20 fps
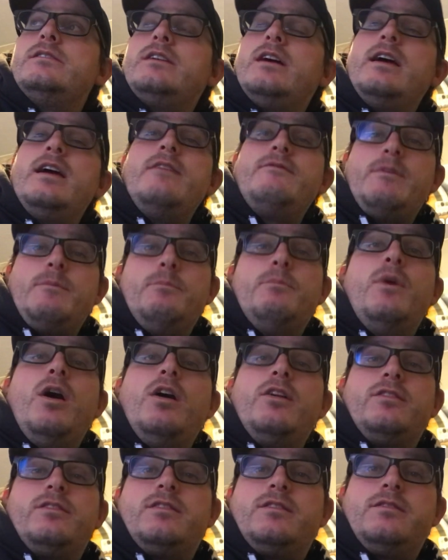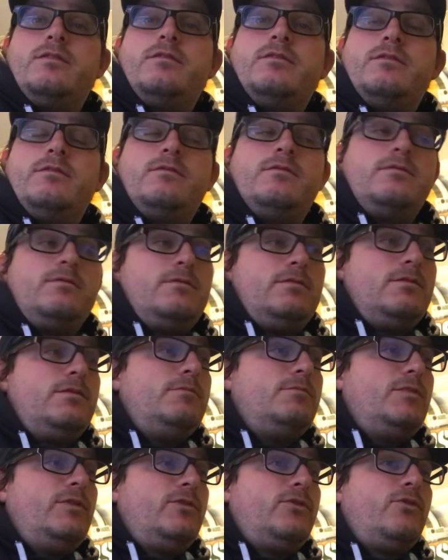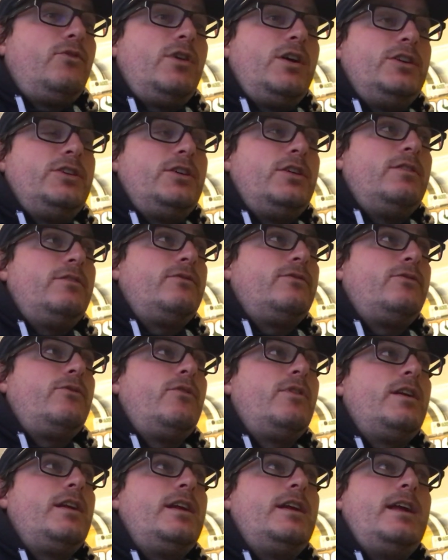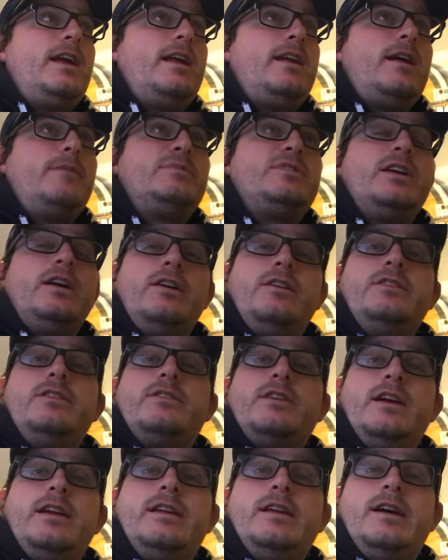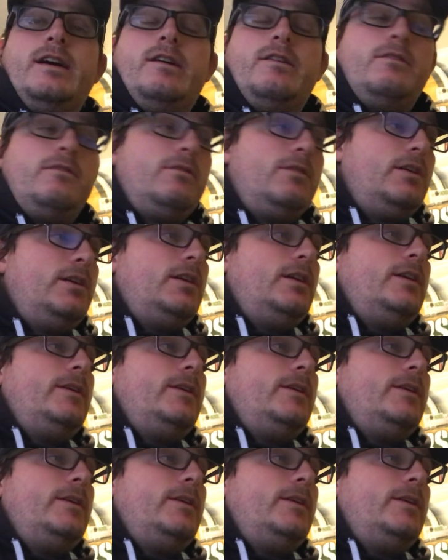I have a month before I turned 40. And I'm telling you right now,